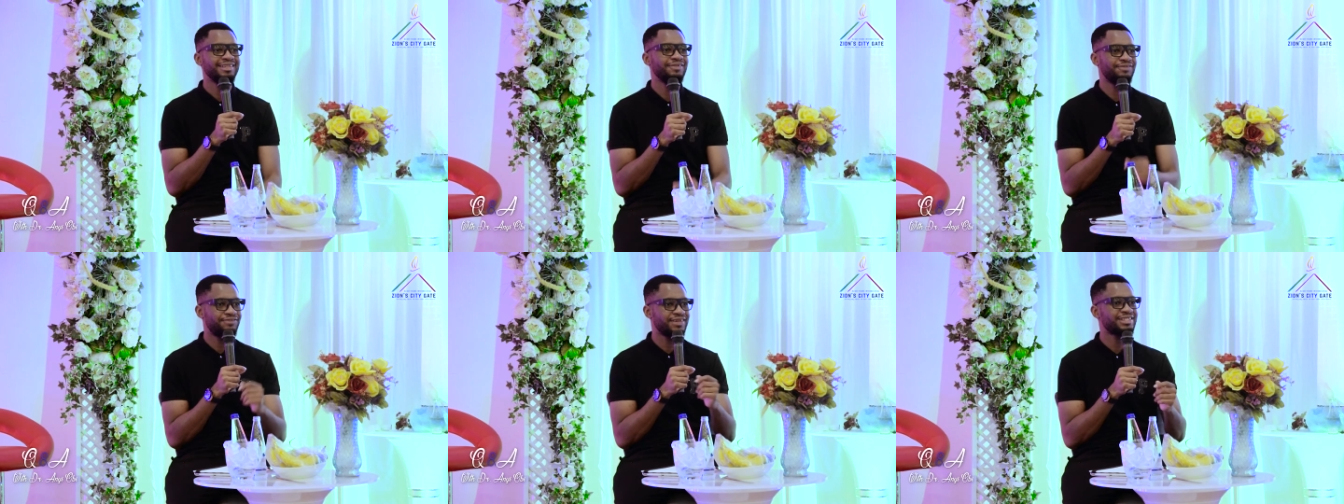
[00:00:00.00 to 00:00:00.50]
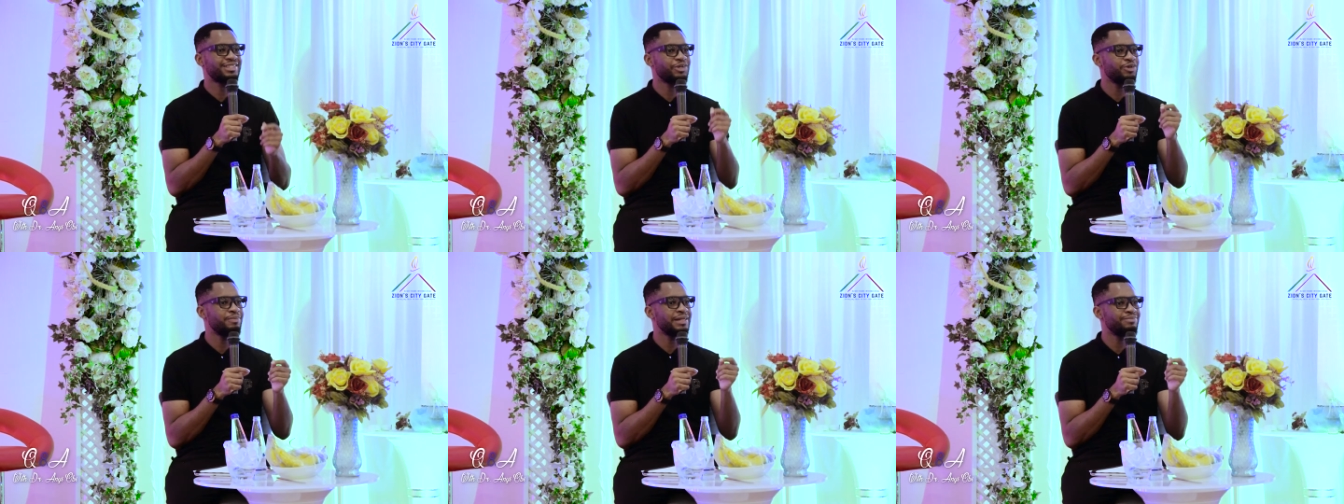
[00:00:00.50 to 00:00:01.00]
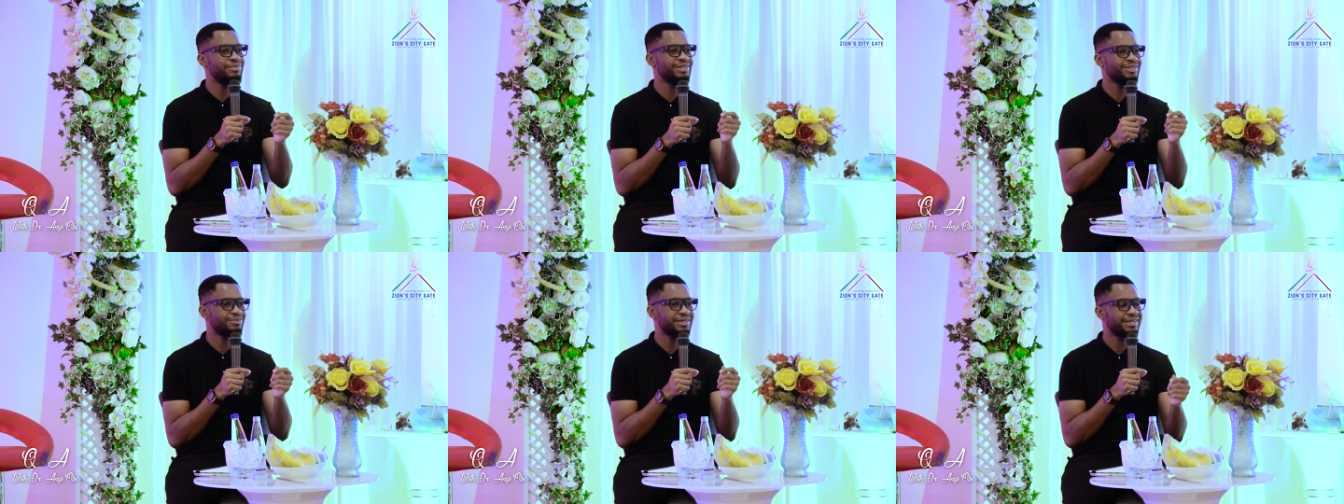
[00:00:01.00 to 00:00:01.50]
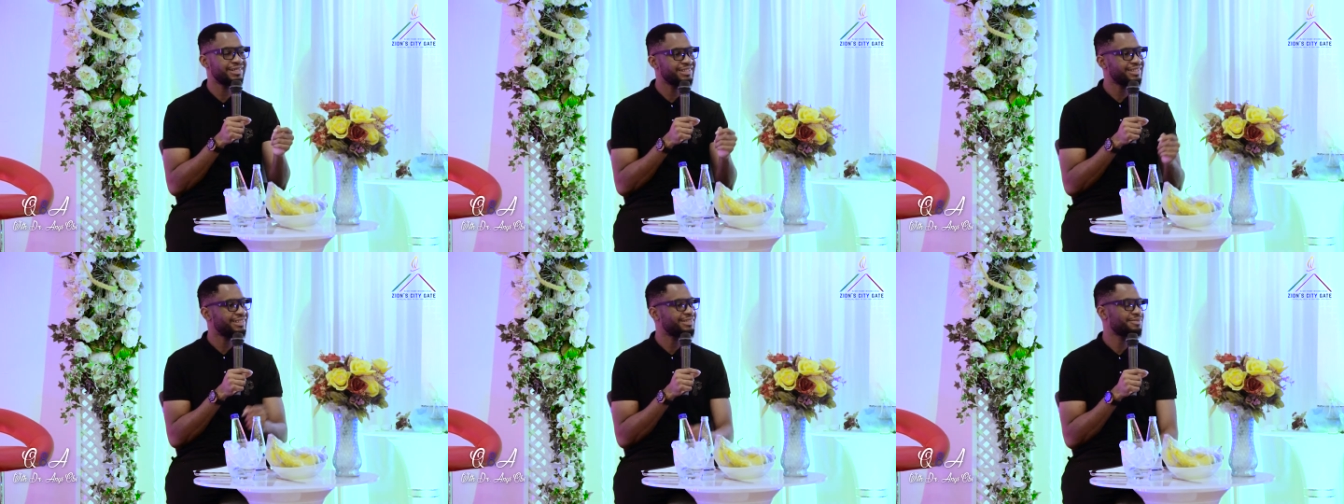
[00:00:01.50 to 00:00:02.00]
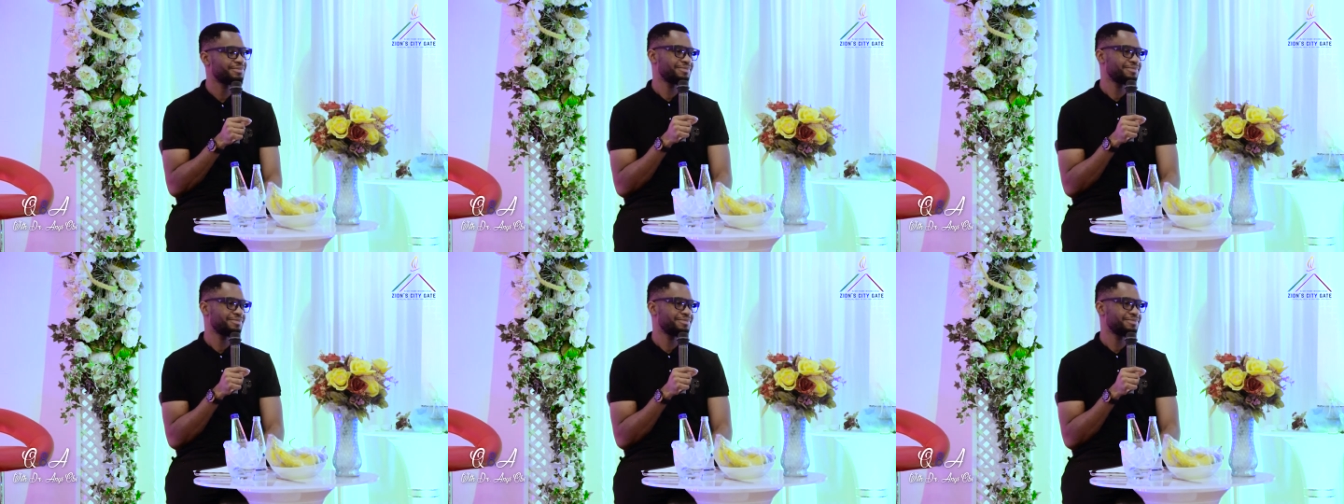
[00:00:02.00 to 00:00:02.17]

the first human being to be created?